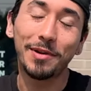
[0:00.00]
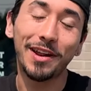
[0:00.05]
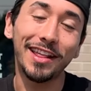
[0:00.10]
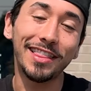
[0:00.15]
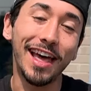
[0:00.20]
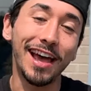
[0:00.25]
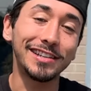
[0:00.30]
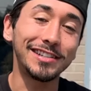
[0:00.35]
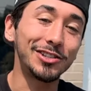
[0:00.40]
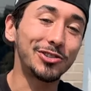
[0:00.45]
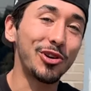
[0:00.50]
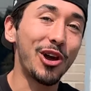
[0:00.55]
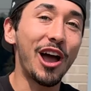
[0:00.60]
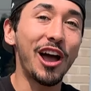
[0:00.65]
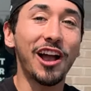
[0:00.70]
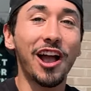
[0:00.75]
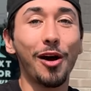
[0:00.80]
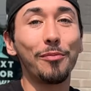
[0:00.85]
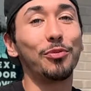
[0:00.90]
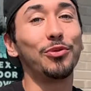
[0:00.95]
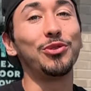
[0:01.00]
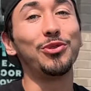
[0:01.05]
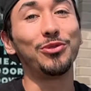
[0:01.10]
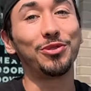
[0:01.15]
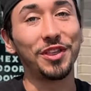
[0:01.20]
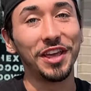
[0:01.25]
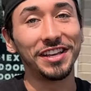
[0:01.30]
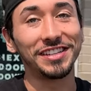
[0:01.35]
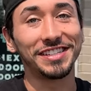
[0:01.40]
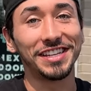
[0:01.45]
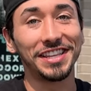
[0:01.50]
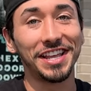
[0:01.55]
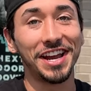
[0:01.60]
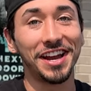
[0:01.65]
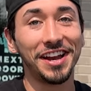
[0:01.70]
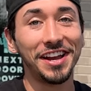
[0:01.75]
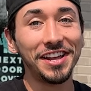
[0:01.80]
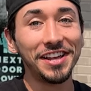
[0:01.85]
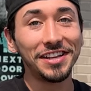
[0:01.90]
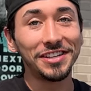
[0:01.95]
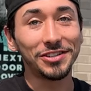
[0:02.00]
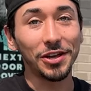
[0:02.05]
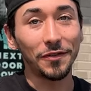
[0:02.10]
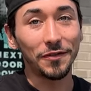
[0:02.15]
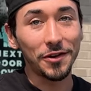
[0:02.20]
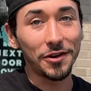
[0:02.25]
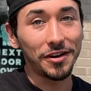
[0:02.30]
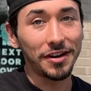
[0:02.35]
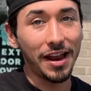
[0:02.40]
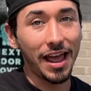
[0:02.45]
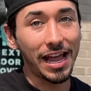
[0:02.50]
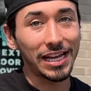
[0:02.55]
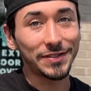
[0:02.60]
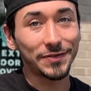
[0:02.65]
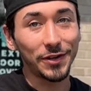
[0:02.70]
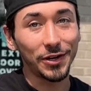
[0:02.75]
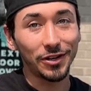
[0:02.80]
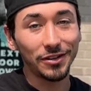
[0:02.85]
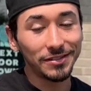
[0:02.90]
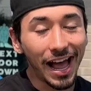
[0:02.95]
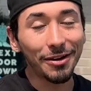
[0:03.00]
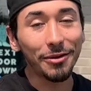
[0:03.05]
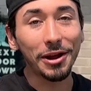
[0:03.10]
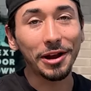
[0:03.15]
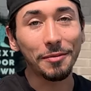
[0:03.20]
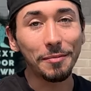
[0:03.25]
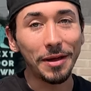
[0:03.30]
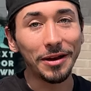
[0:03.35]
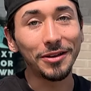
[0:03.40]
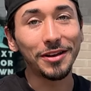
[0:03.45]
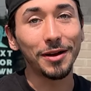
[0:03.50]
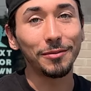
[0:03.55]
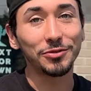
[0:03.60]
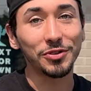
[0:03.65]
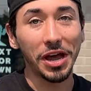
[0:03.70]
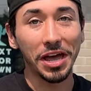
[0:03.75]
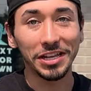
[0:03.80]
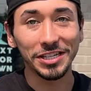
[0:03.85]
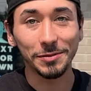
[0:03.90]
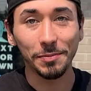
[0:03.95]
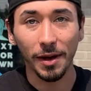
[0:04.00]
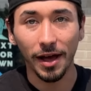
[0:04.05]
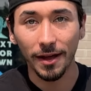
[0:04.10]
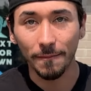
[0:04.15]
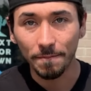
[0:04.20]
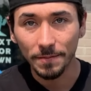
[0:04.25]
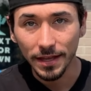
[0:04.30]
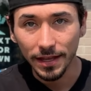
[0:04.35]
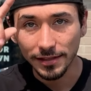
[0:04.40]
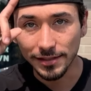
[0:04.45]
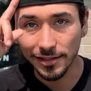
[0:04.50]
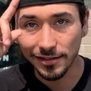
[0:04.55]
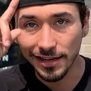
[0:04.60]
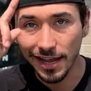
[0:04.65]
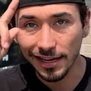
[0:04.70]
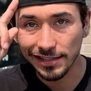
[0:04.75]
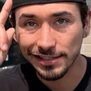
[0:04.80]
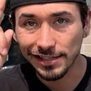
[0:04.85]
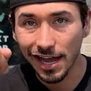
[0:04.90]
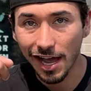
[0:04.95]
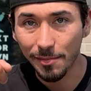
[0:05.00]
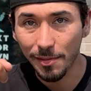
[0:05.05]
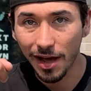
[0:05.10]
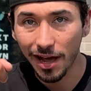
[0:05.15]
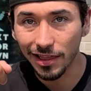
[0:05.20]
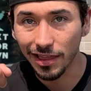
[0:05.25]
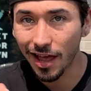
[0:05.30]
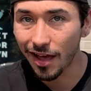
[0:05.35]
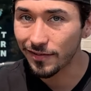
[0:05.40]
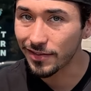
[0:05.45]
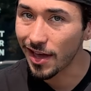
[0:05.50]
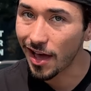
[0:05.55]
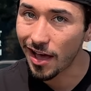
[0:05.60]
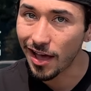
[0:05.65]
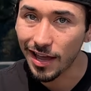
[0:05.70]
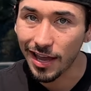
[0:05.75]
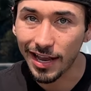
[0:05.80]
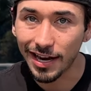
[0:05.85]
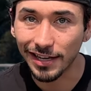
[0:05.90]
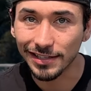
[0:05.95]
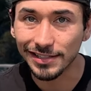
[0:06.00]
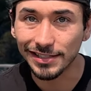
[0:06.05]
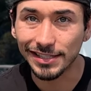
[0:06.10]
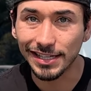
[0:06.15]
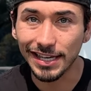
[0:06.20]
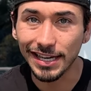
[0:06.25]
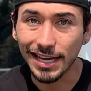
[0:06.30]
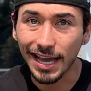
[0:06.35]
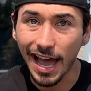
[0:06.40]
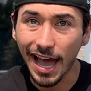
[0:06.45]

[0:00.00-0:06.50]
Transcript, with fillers: but I'd like to try a couple new things in there. So if you're in Nashville, I recommend you come try this spot. Till next time, I love y'all, and I'll see you